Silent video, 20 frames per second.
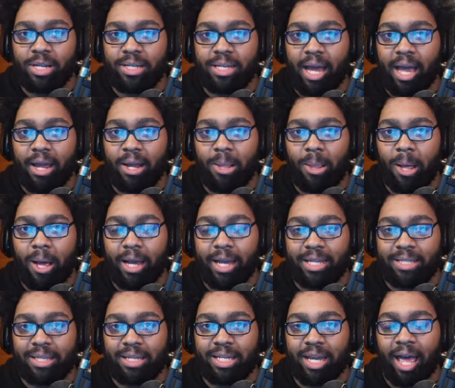dialogue
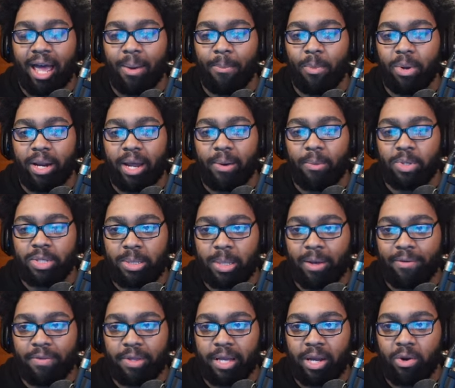at the time when I was
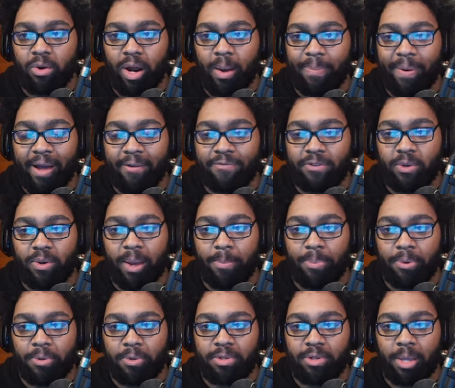leveling her up after I
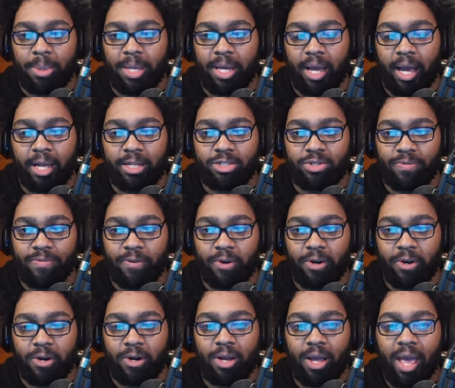pulled on the gacha for
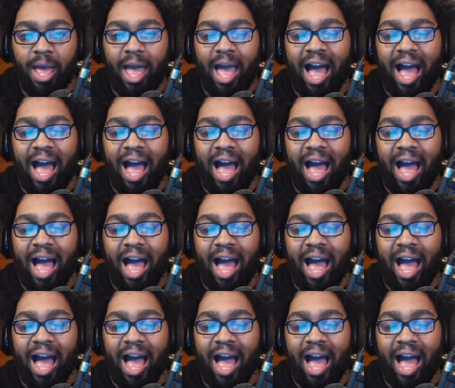her.